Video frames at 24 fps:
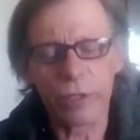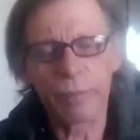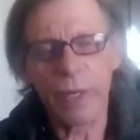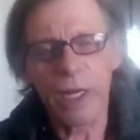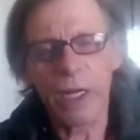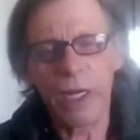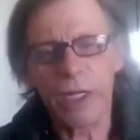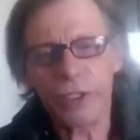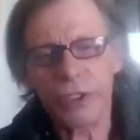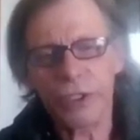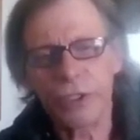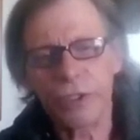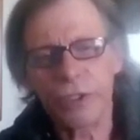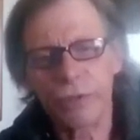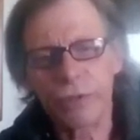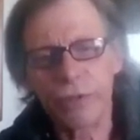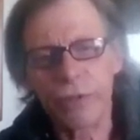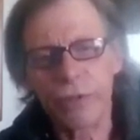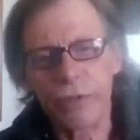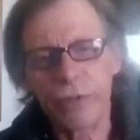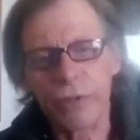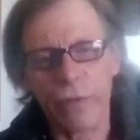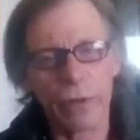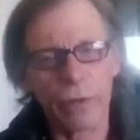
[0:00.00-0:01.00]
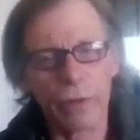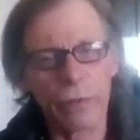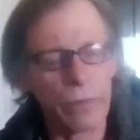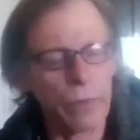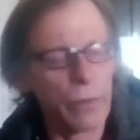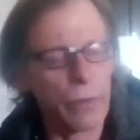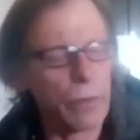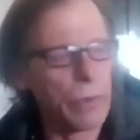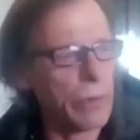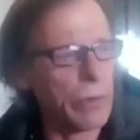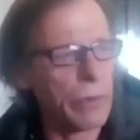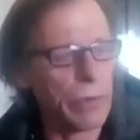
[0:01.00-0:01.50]
a bench to
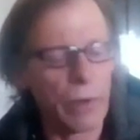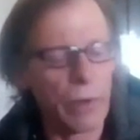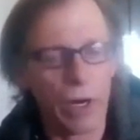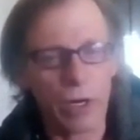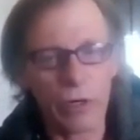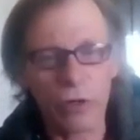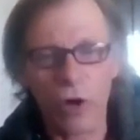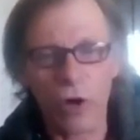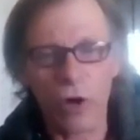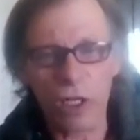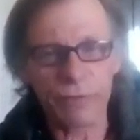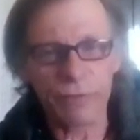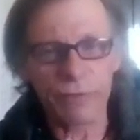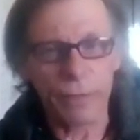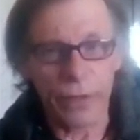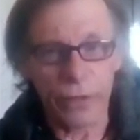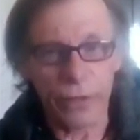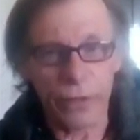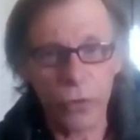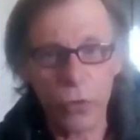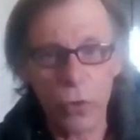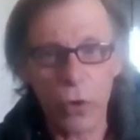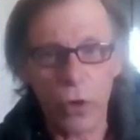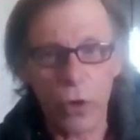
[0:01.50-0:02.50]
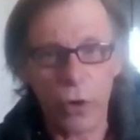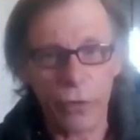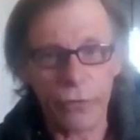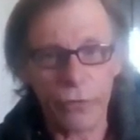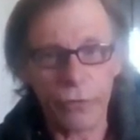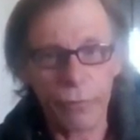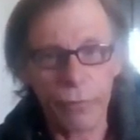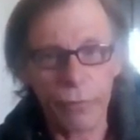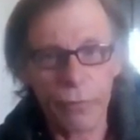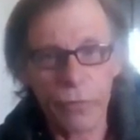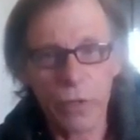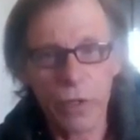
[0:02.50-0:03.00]
the across from the
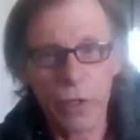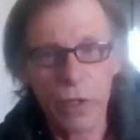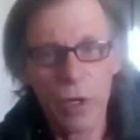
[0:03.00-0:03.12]
doors.